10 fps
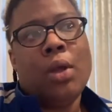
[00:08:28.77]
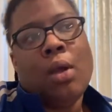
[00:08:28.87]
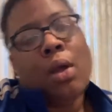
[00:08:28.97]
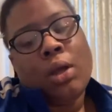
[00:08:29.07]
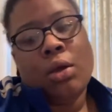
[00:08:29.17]

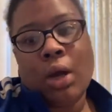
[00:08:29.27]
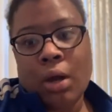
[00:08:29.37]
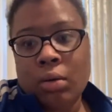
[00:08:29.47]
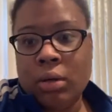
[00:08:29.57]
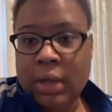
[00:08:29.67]
you
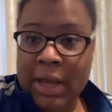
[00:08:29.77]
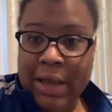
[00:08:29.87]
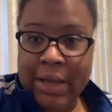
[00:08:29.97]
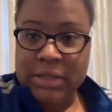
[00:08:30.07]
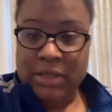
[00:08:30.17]
know, it
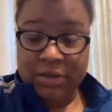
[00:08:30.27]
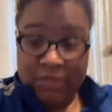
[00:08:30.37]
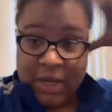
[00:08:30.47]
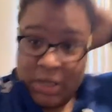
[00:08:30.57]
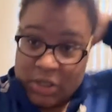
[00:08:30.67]
has its
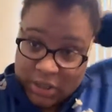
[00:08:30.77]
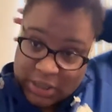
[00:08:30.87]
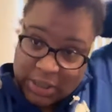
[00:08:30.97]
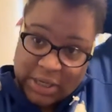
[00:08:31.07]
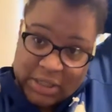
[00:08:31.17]
advantages
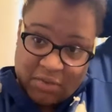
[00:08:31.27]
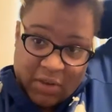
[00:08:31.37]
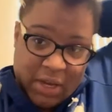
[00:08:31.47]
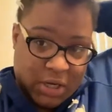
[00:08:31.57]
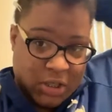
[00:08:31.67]
and
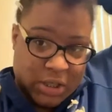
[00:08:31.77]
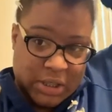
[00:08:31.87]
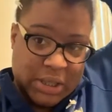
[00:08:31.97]
disadvantages.